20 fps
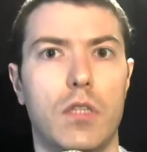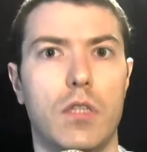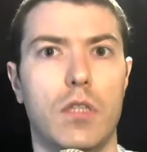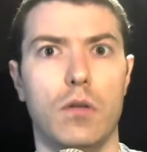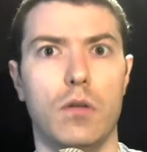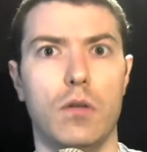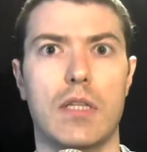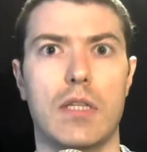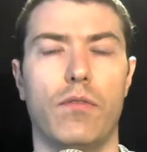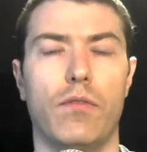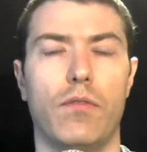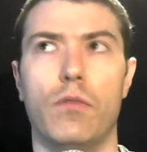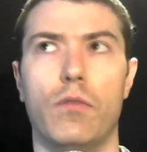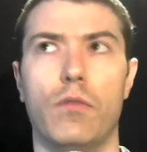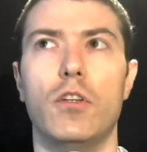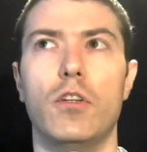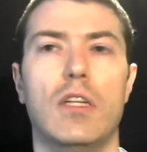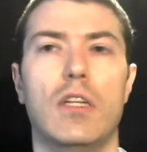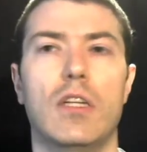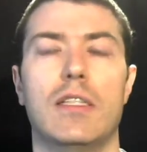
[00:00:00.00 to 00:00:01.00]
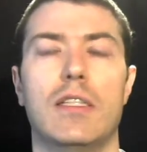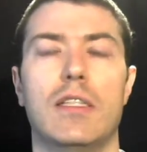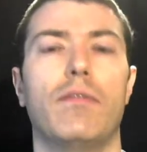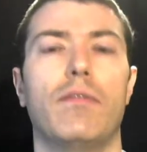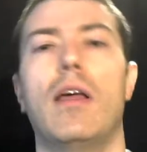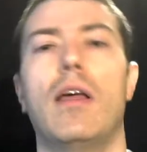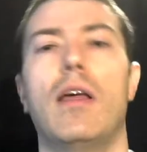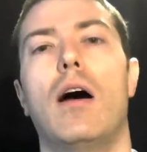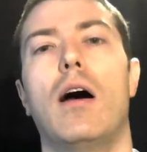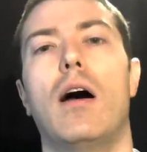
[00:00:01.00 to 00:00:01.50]
to use that word vision as if
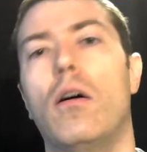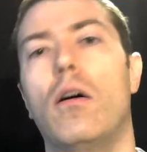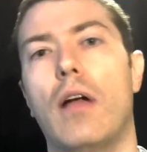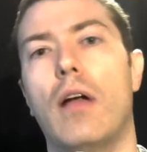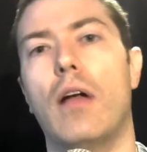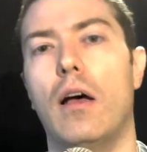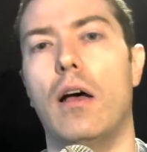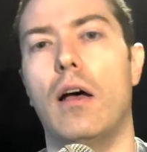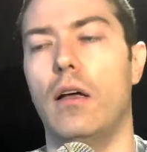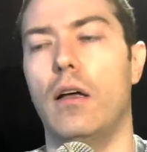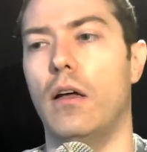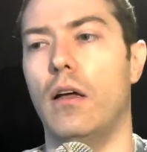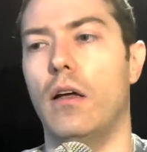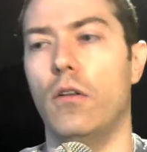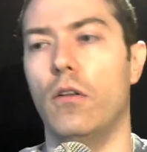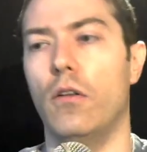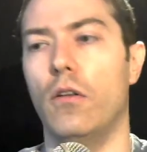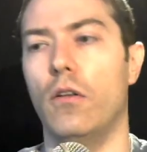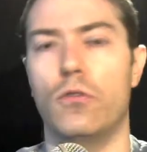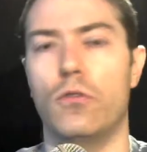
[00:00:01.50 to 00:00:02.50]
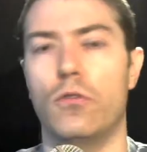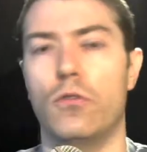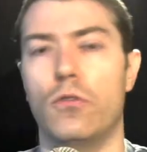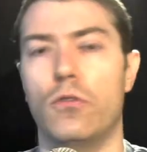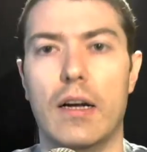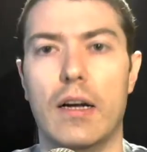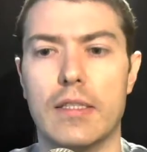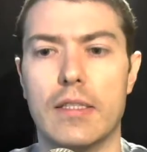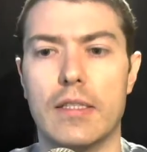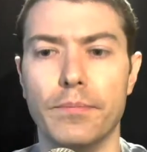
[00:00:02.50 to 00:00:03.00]
they are on
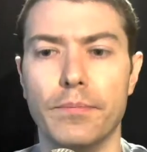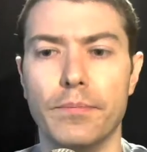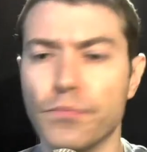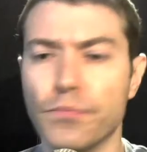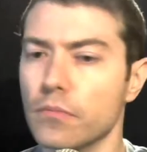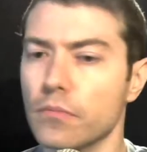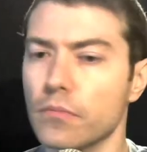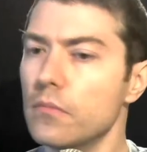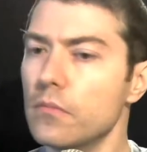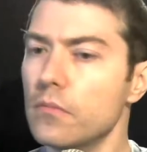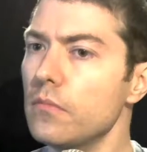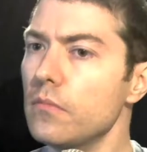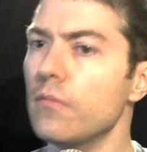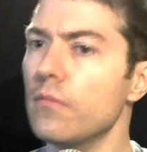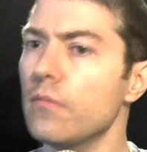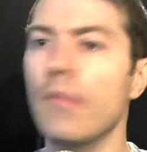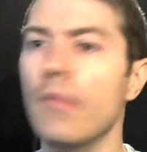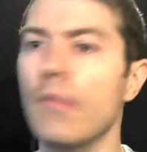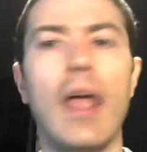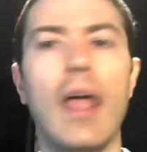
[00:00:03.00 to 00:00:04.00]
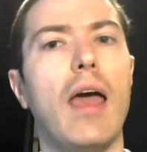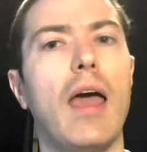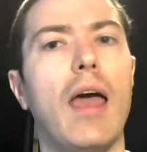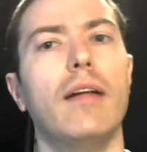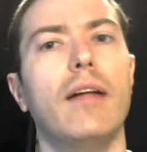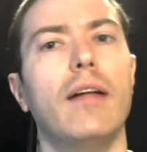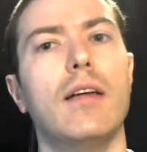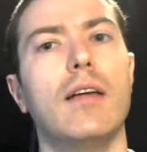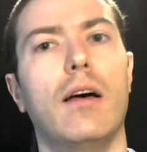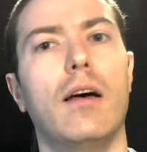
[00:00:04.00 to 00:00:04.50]
drugs. And
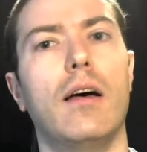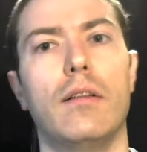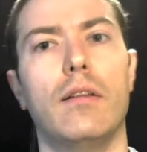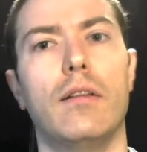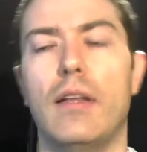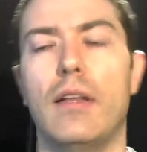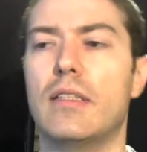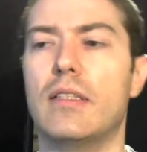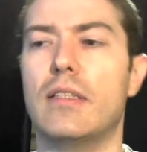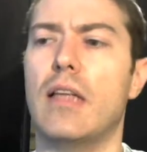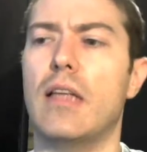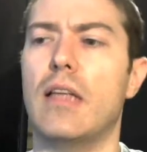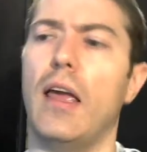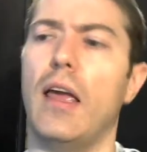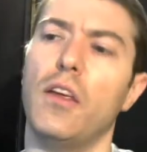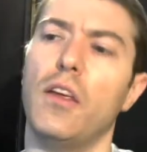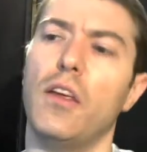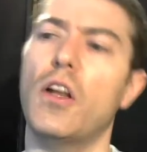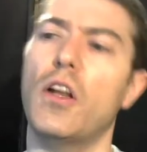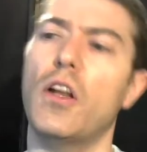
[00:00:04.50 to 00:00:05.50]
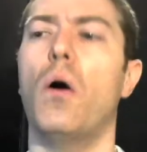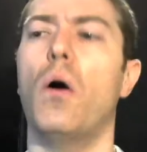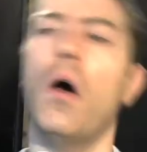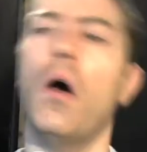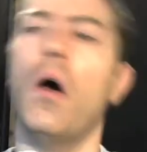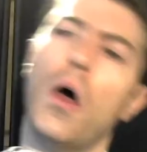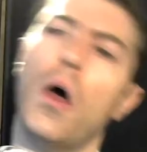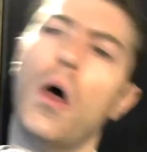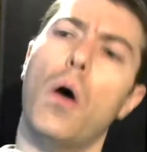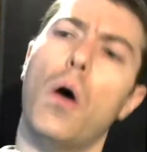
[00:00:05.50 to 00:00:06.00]
they say,
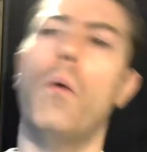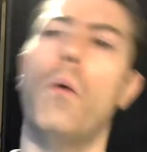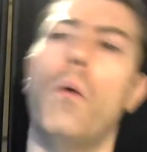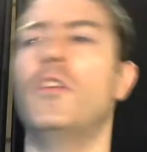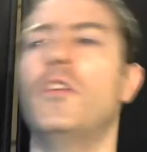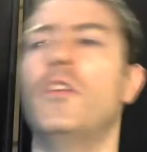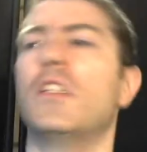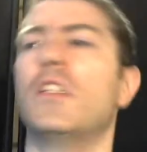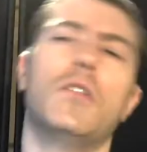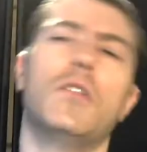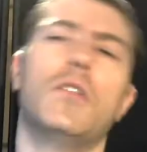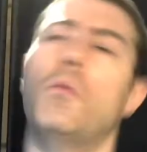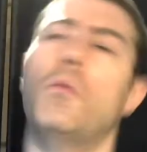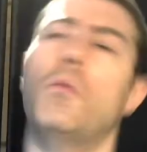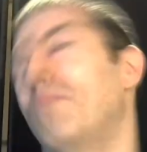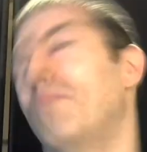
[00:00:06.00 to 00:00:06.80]
we just do